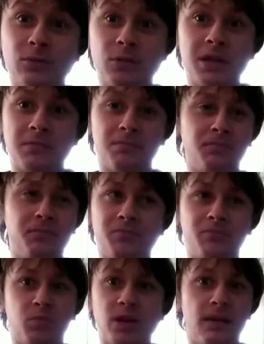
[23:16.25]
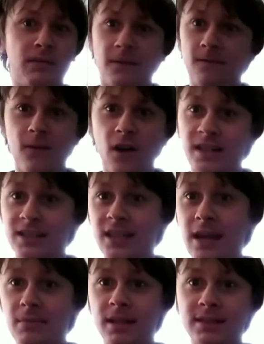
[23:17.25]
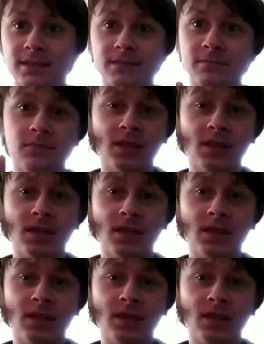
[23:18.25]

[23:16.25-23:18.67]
Whatever the fuck his name is.